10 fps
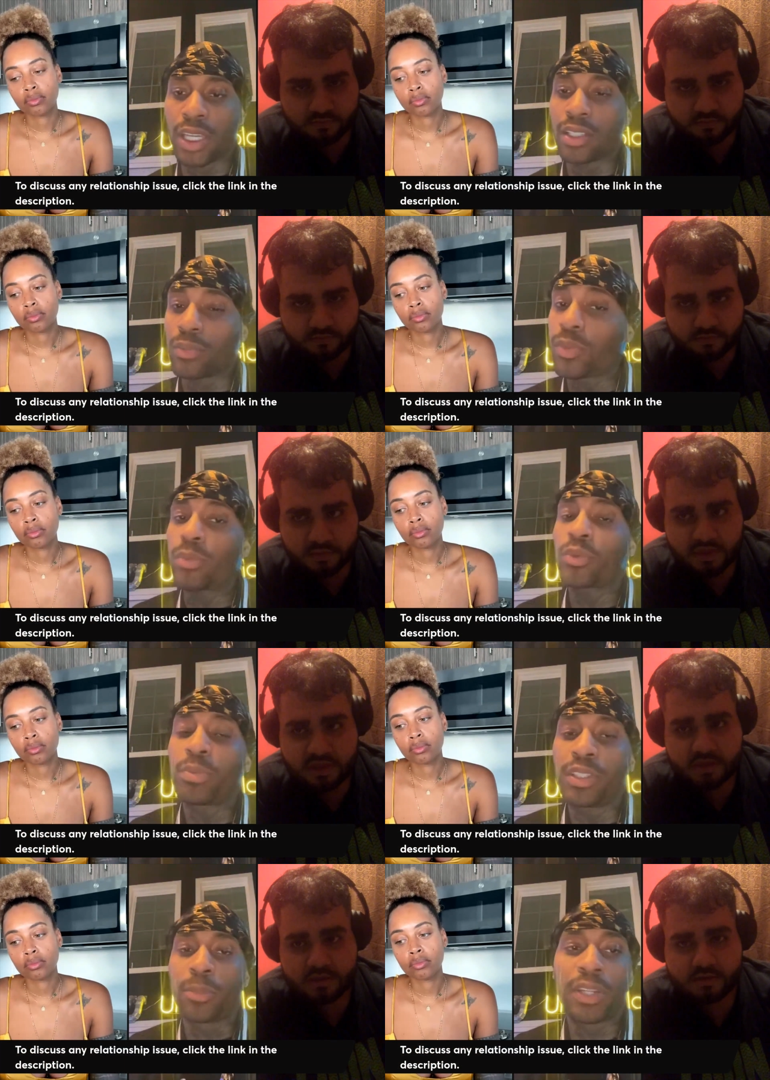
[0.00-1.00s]
Speaker 1: And what
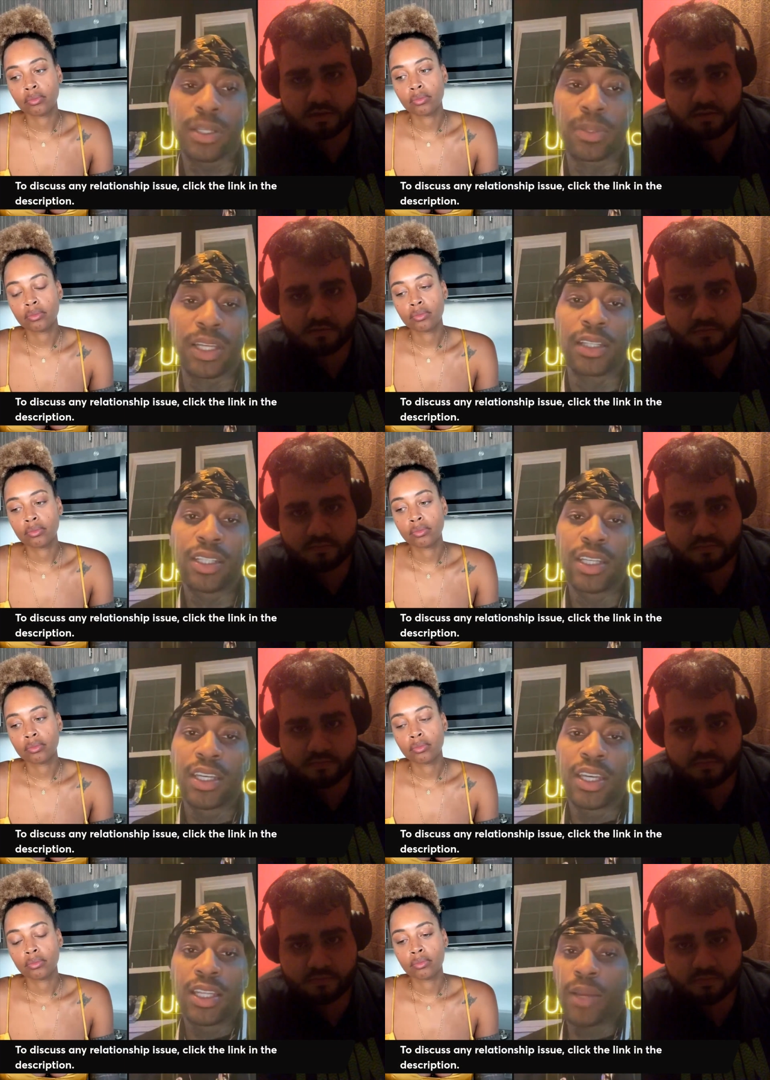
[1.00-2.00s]
would be your pickup line?
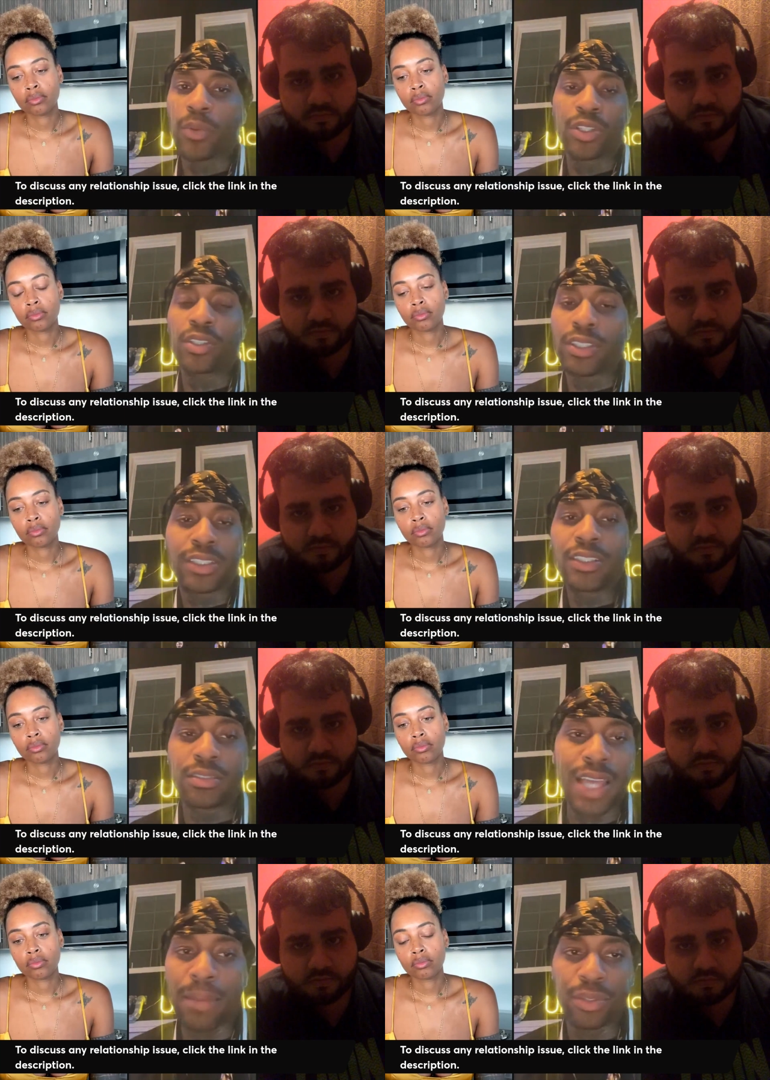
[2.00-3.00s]
Like, what are your
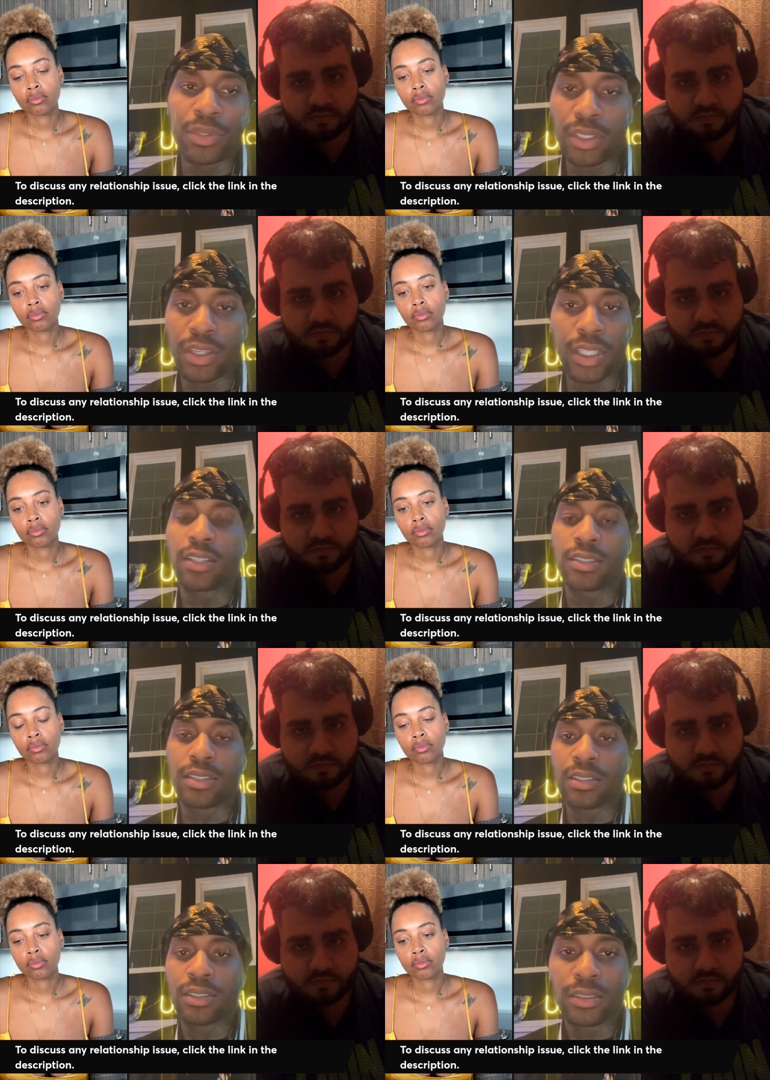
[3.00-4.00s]
top 3
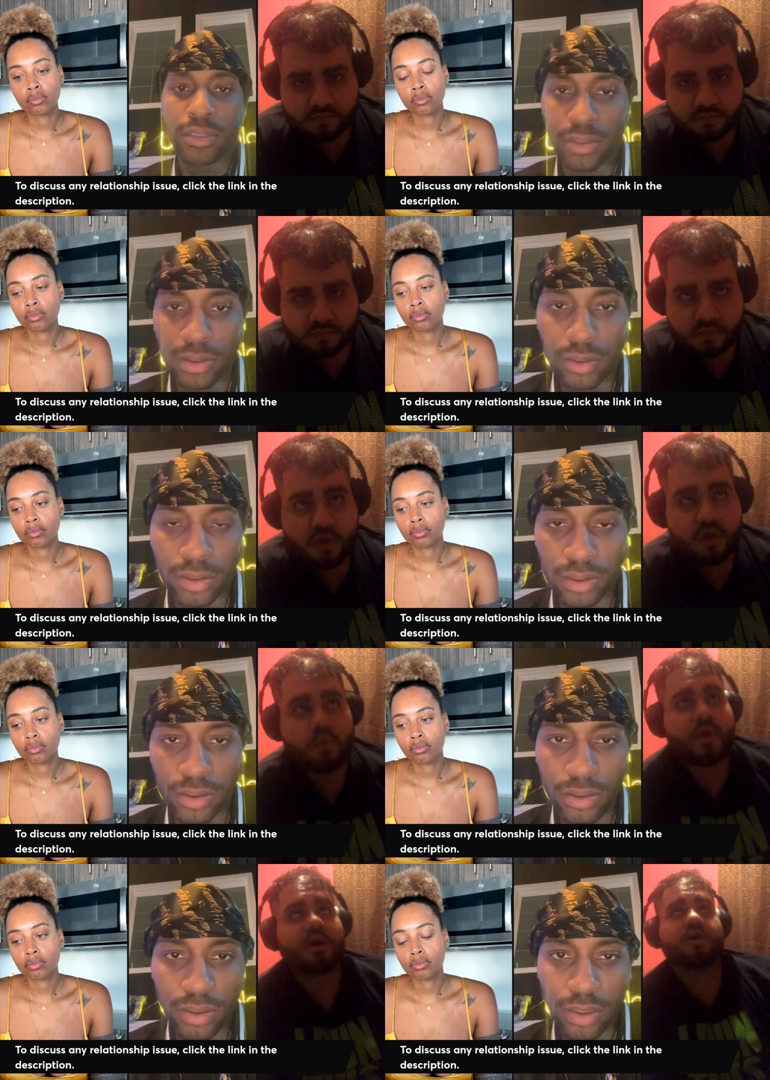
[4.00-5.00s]
things?
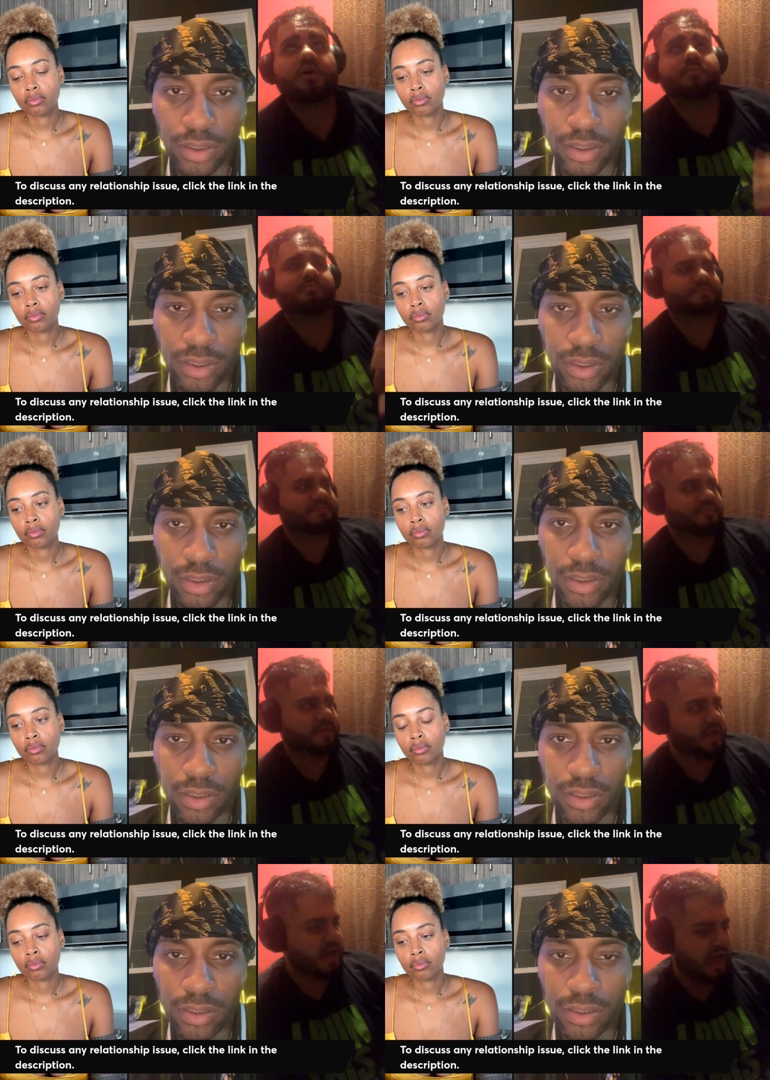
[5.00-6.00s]
Speaker 2: Well,
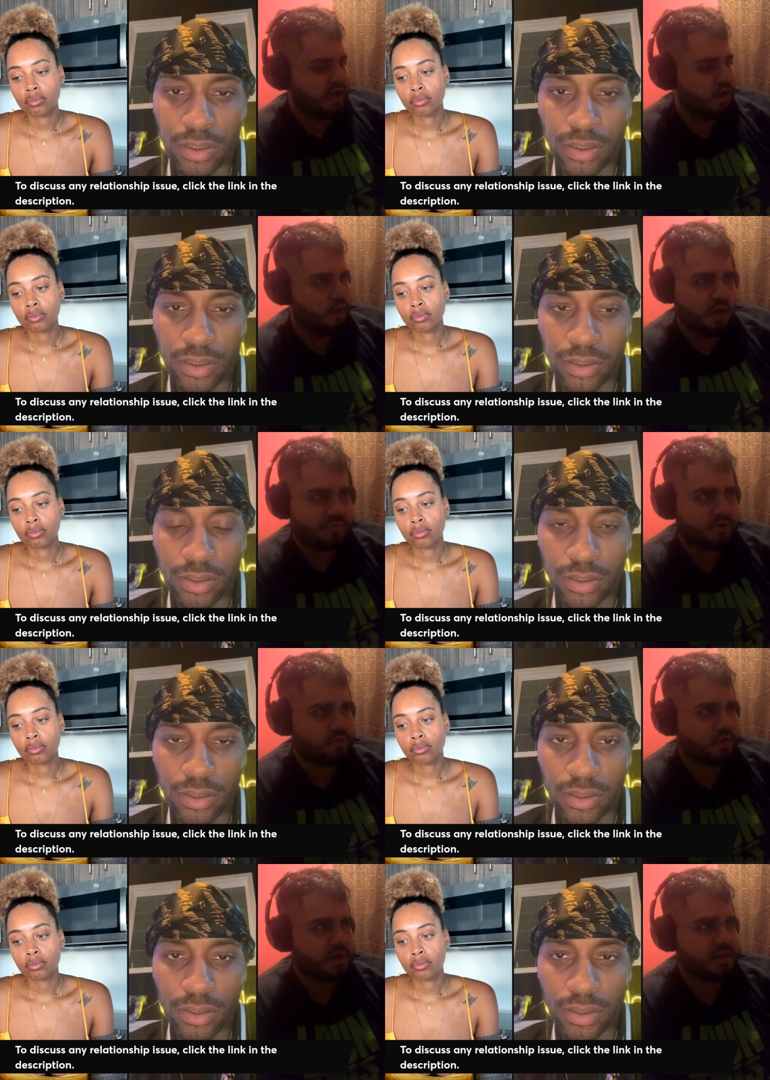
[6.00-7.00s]
I go up
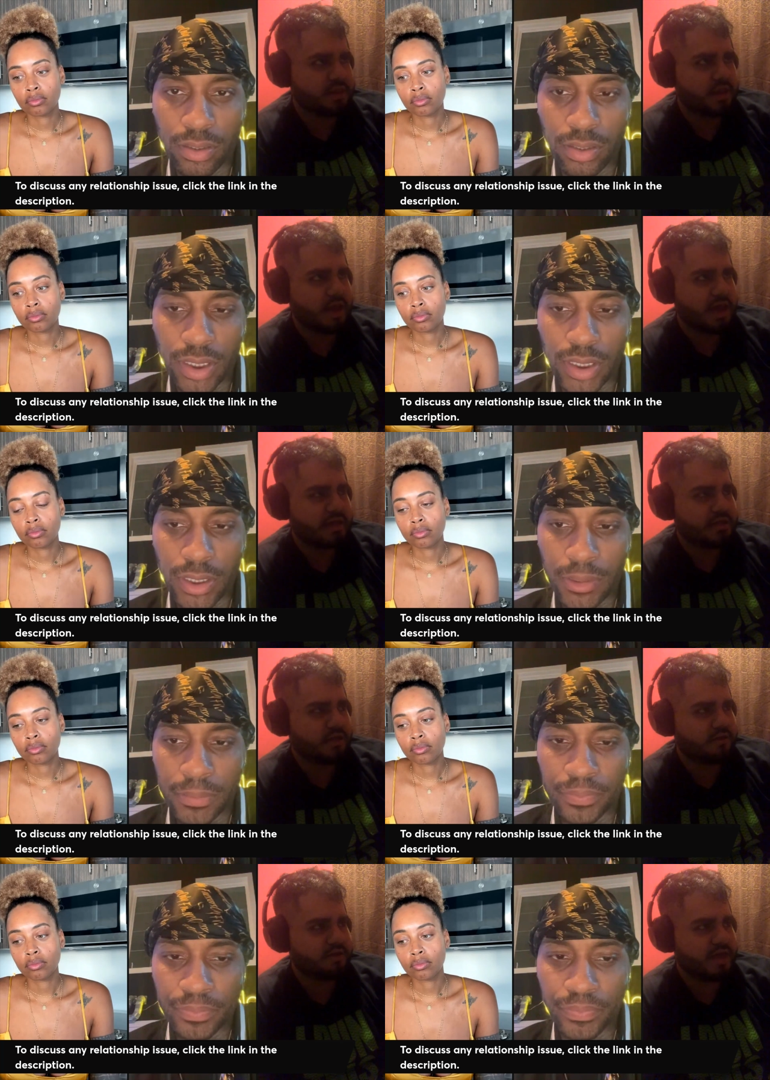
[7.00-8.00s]
to her and then I
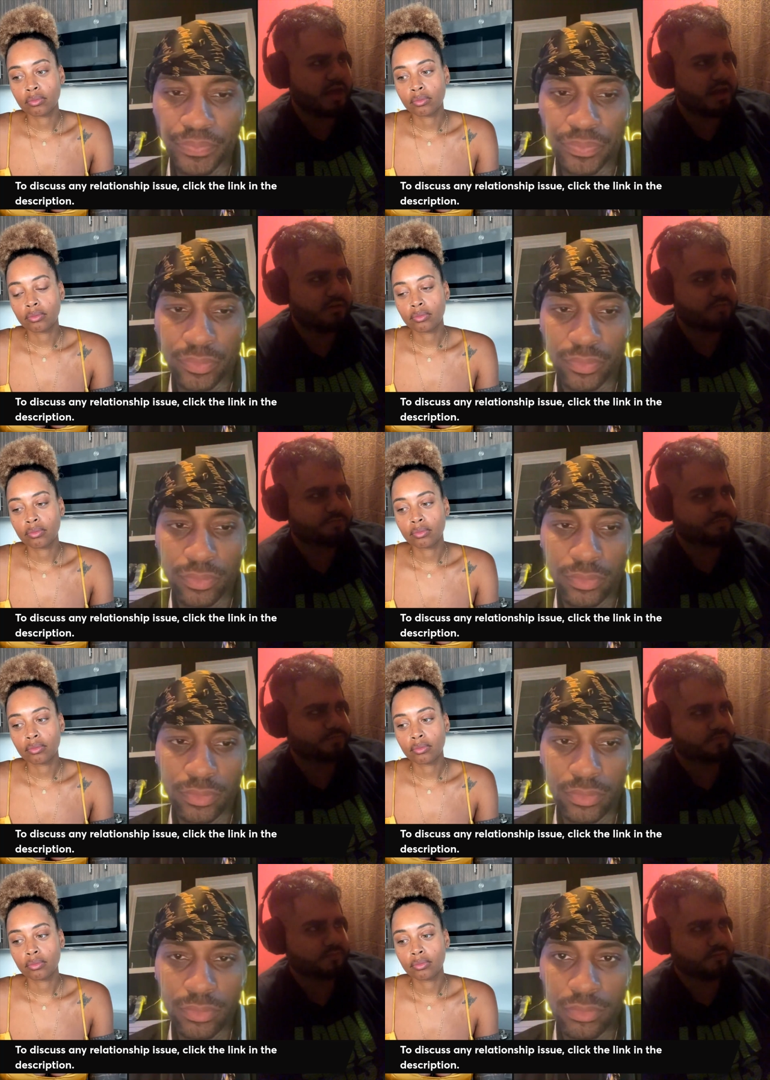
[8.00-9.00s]
tell her that,
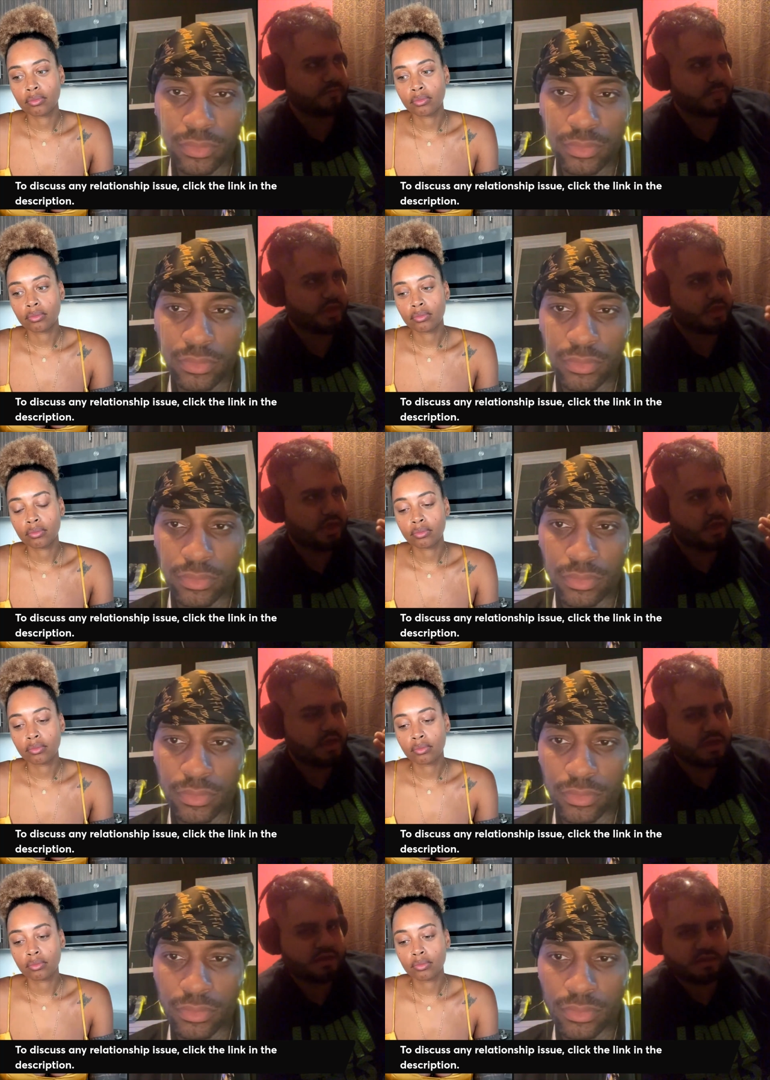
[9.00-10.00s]

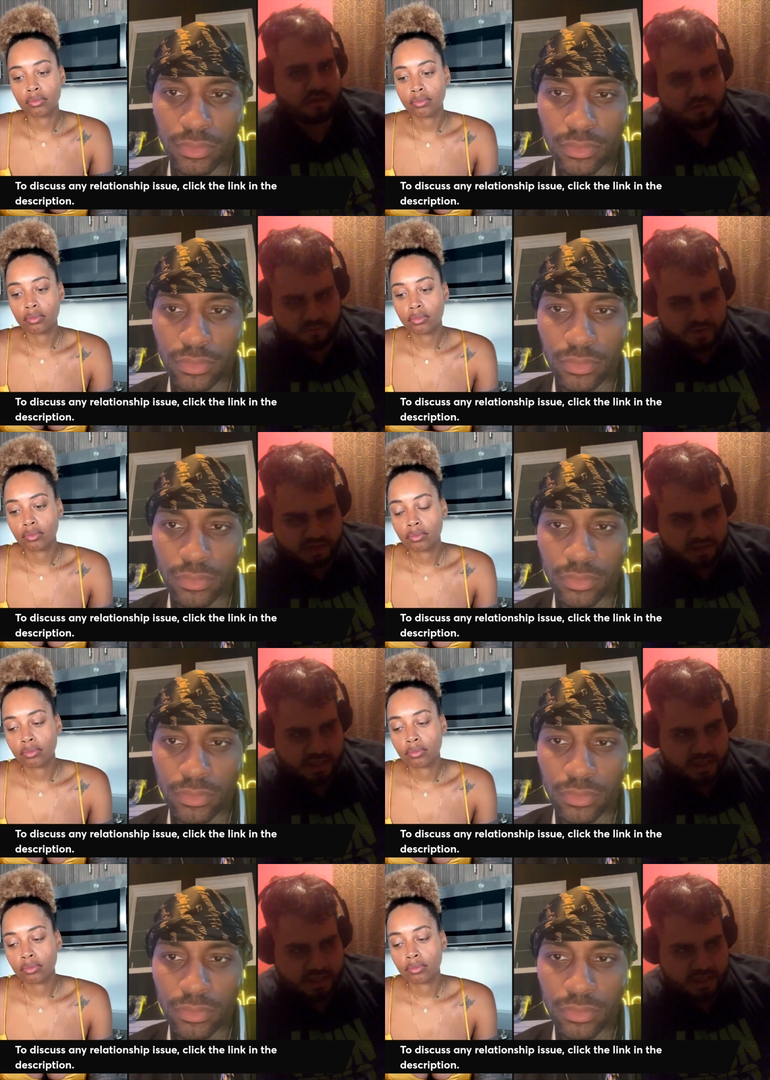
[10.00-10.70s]
excuse me,